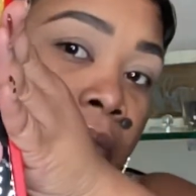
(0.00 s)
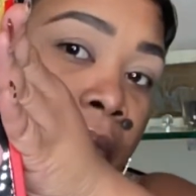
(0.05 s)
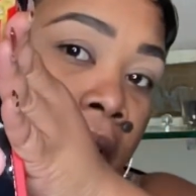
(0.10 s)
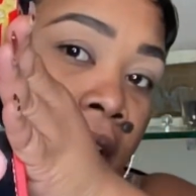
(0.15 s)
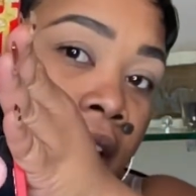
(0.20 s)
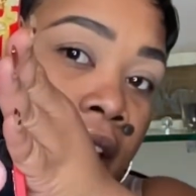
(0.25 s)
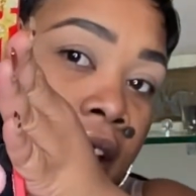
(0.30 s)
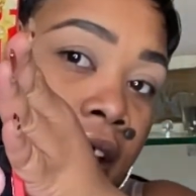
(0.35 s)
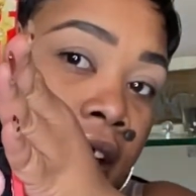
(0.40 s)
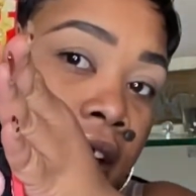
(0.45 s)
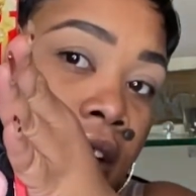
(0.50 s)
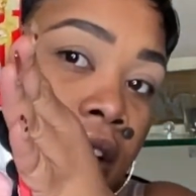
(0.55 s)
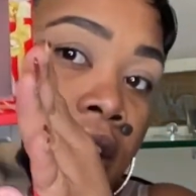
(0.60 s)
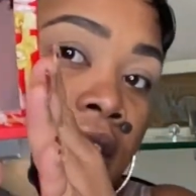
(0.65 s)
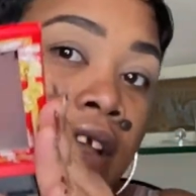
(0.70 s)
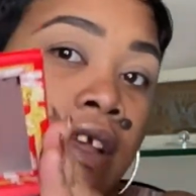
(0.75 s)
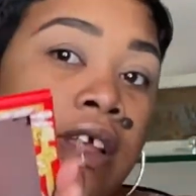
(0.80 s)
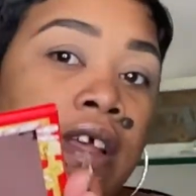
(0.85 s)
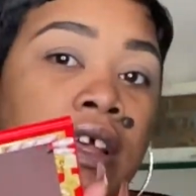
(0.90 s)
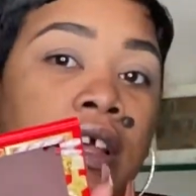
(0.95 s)
pan,
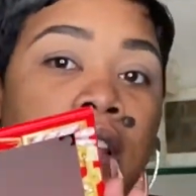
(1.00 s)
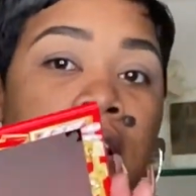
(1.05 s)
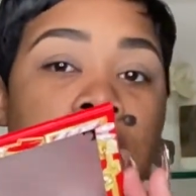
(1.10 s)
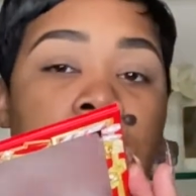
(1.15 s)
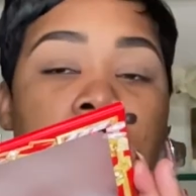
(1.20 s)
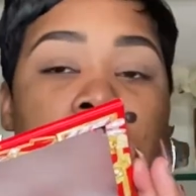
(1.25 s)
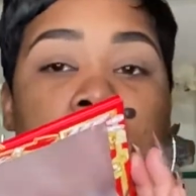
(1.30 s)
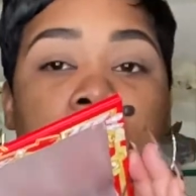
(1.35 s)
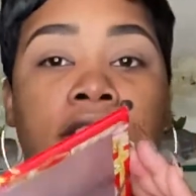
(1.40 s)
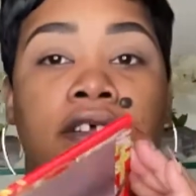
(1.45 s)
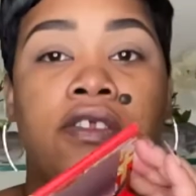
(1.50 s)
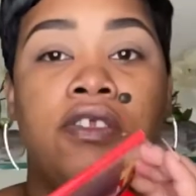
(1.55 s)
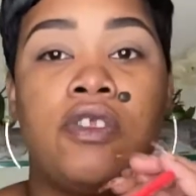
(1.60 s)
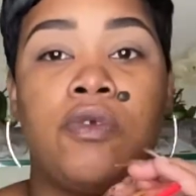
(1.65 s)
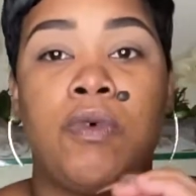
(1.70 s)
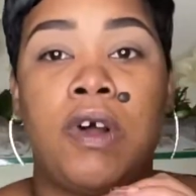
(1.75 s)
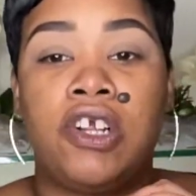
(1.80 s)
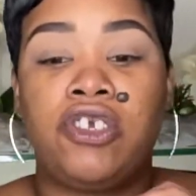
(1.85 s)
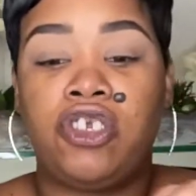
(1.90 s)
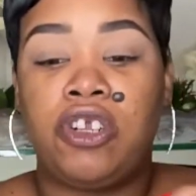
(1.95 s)
and then
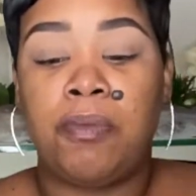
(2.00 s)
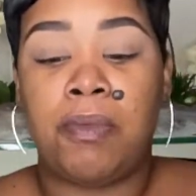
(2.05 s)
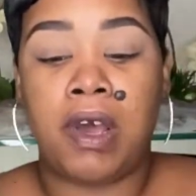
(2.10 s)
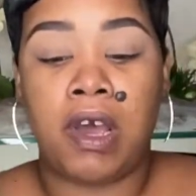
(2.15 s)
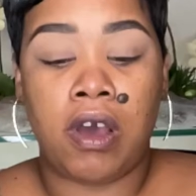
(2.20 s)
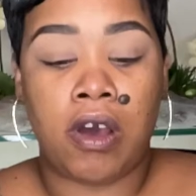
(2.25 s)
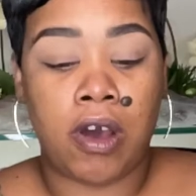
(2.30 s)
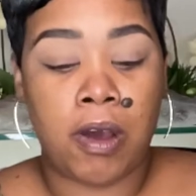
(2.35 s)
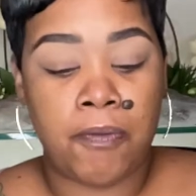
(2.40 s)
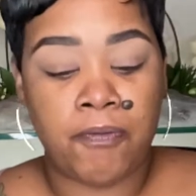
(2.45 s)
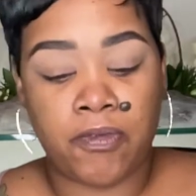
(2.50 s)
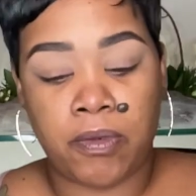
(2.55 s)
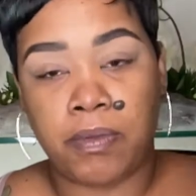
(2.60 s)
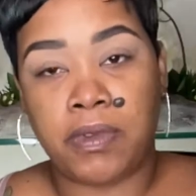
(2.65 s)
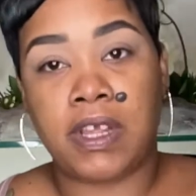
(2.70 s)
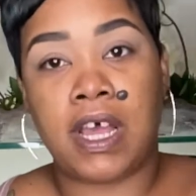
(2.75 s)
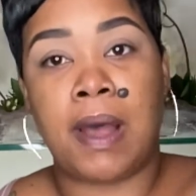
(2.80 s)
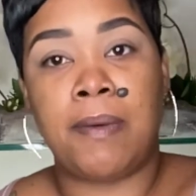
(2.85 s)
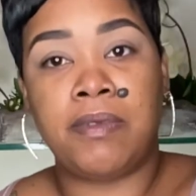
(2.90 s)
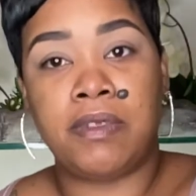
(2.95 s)
swatched on my arm from
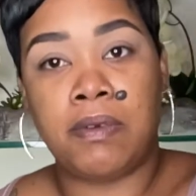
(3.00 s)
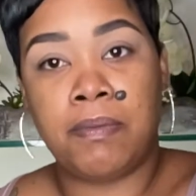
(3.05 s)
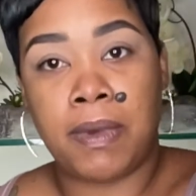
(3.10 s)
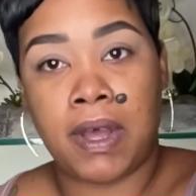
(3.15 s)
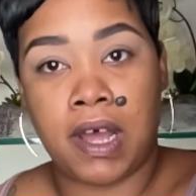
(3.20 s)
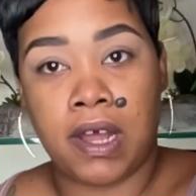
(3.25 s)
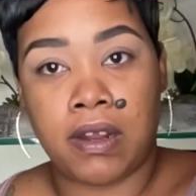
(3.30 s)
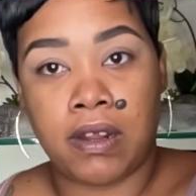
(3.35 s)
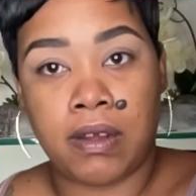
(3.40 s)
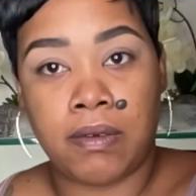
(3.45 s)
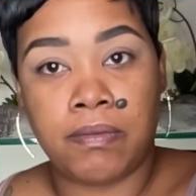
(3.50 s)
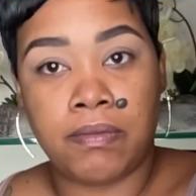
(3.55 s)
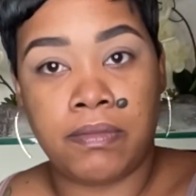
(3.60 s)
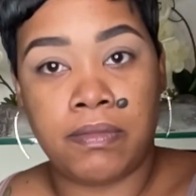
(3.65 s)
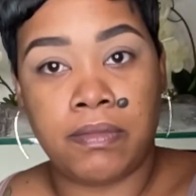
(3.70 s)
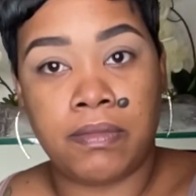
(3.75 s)
top to bottom,